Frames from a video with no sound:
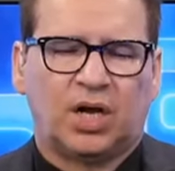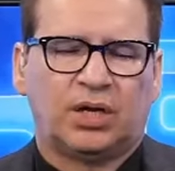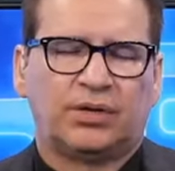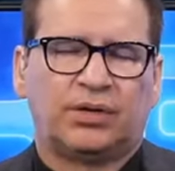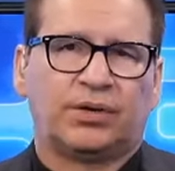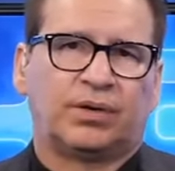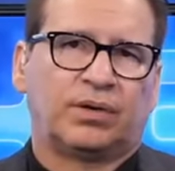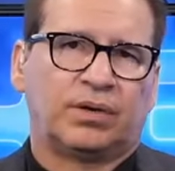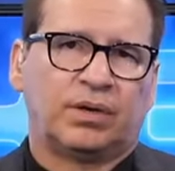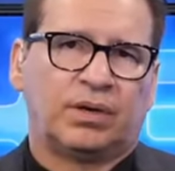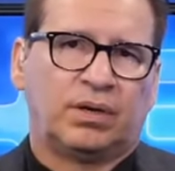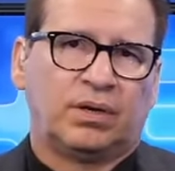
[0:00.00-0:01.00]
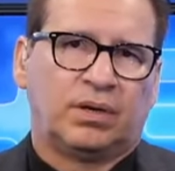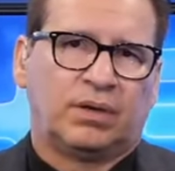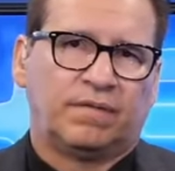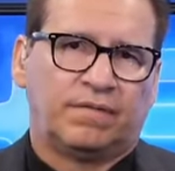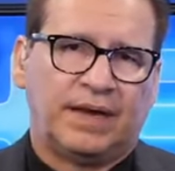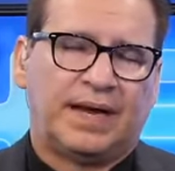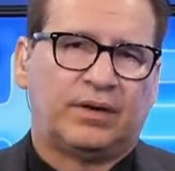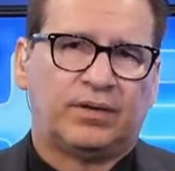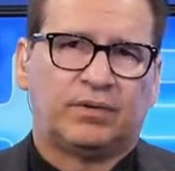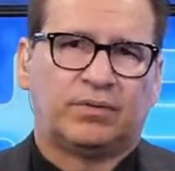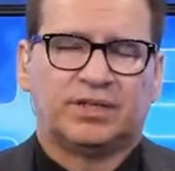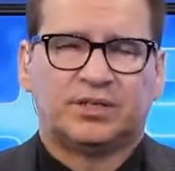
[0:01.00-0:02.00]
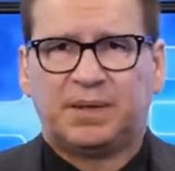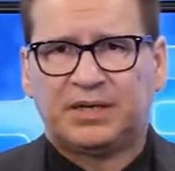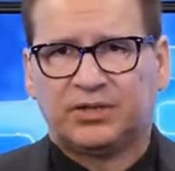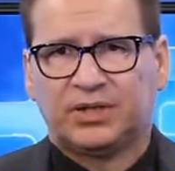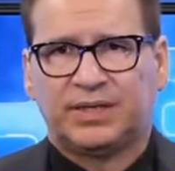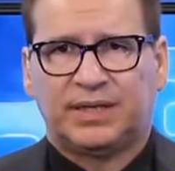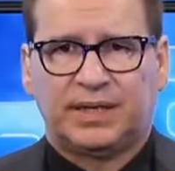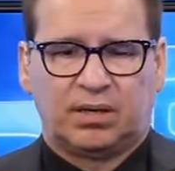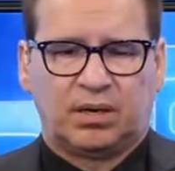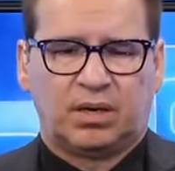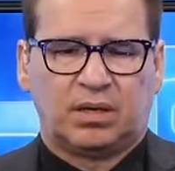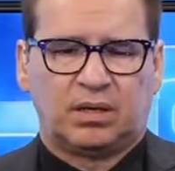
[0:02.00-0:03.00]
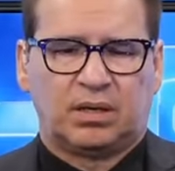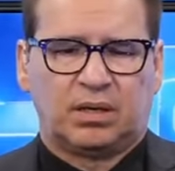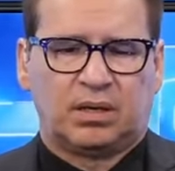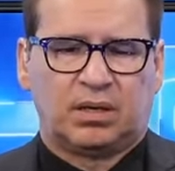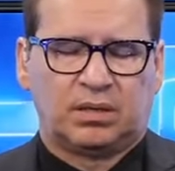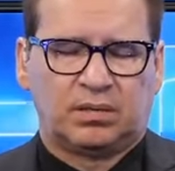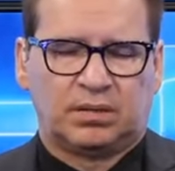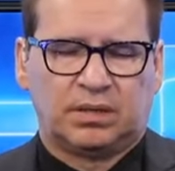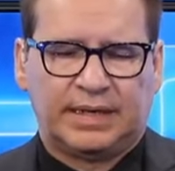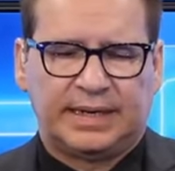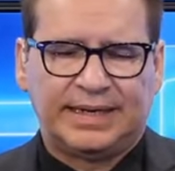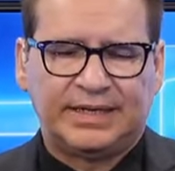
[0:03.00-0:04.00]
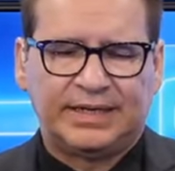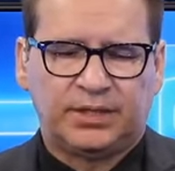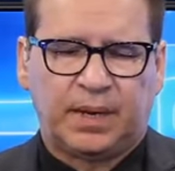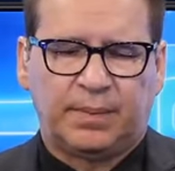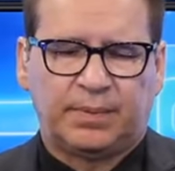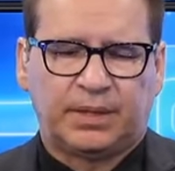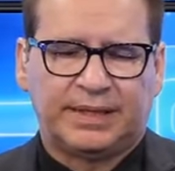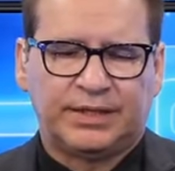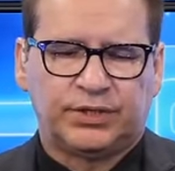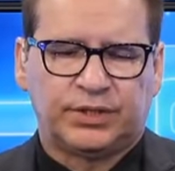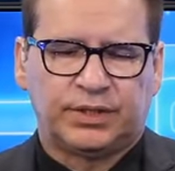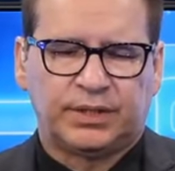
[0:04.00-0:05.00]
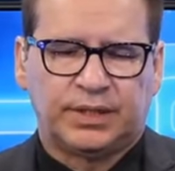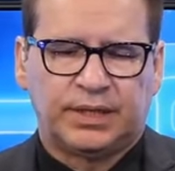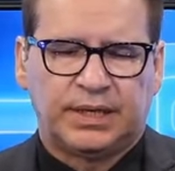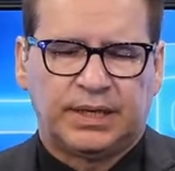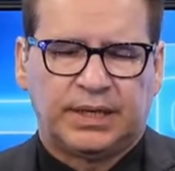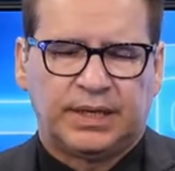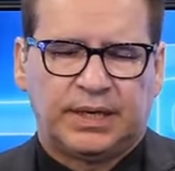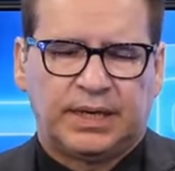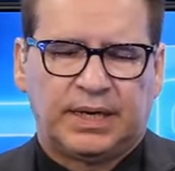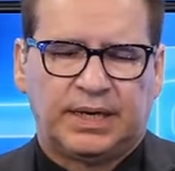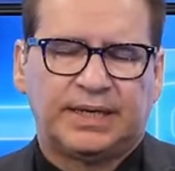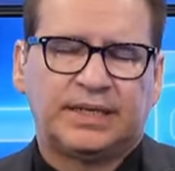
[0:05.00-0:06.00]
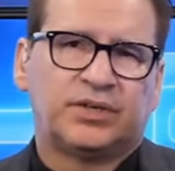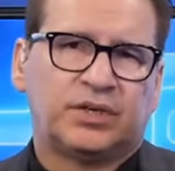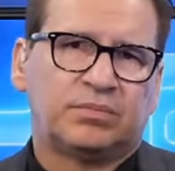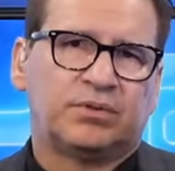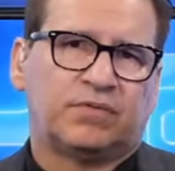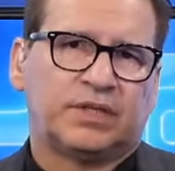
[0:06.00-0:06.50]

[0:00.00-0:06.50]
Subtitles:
undervalued, especially in our aging population, in terms of